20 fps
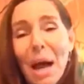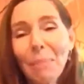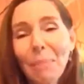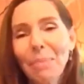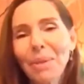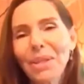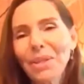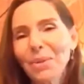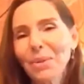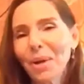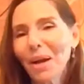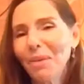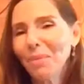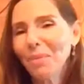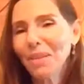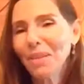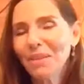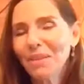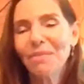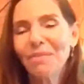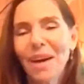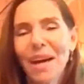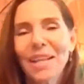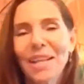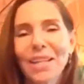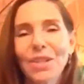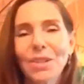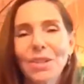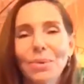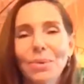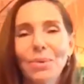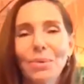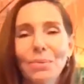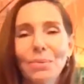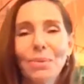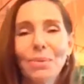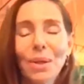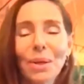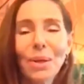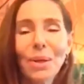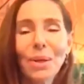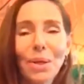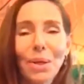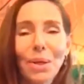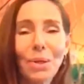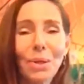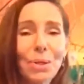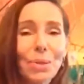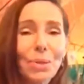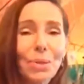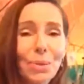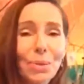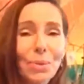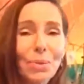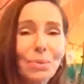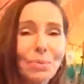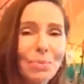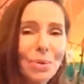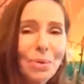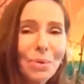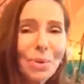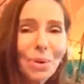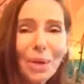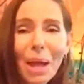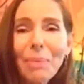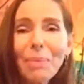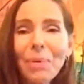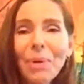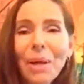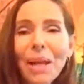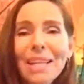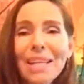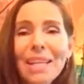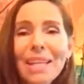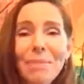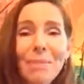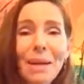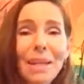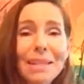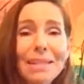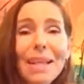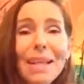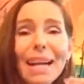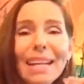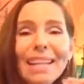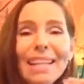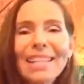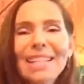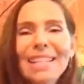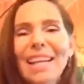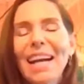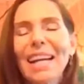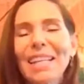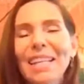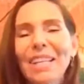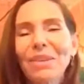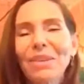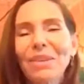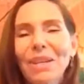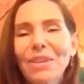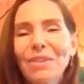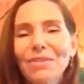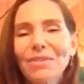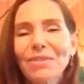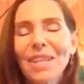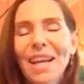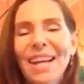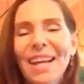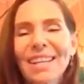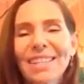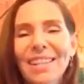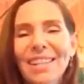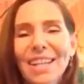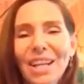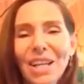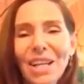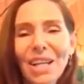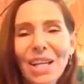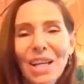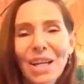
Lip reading: happy to have been invited to collaborate in my tiny, tiny grain of sand